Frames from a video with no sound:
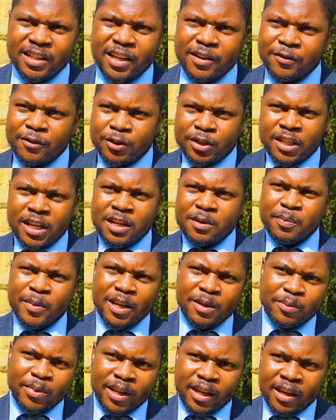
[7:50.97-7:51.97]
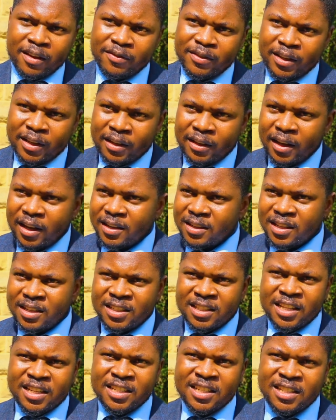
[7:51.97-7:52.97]
levels that might be having a
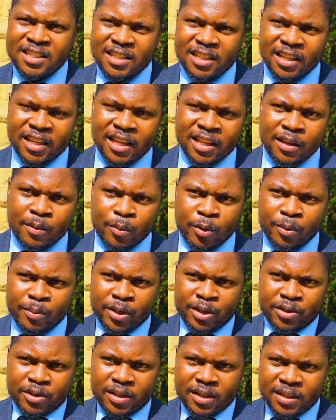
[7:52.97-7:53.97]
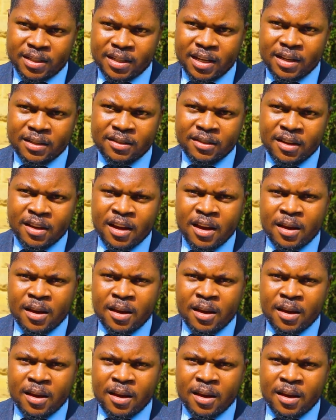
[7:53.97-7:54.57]
statistic at the moment, you understand.